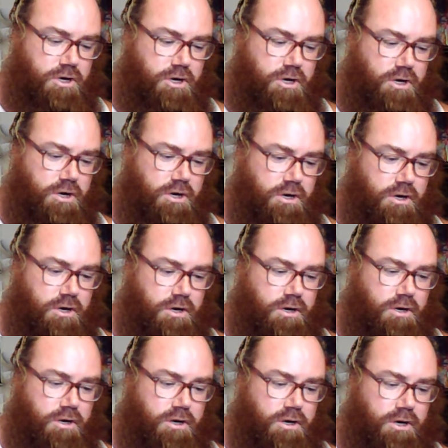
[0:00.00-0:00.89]

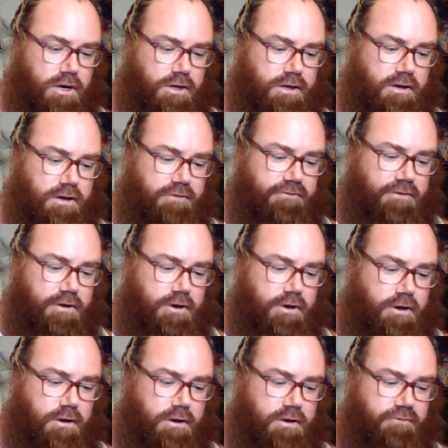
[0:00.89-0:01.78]

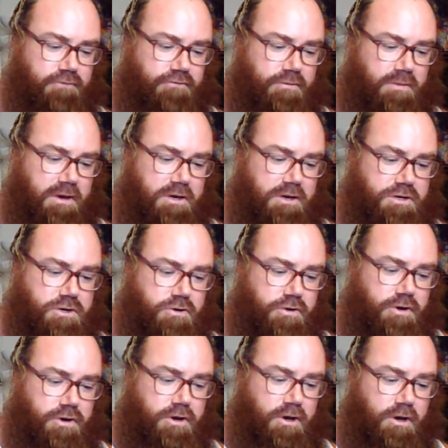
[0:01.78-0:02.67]
identifying information or
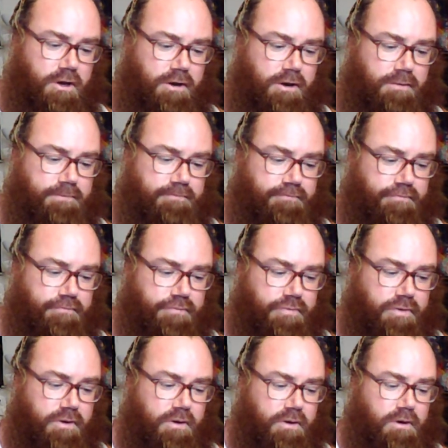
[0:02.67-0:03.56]
none.
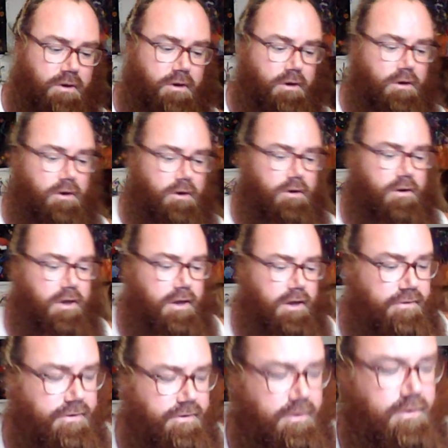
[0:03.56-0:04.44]
Okay,
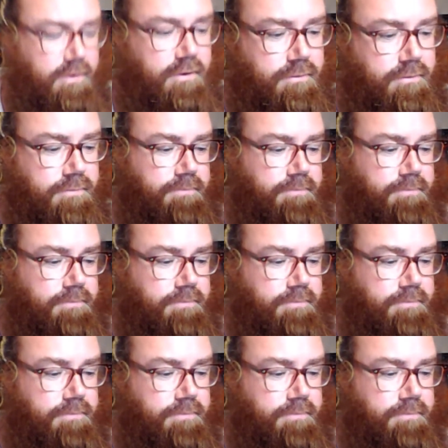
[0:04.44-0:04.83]
so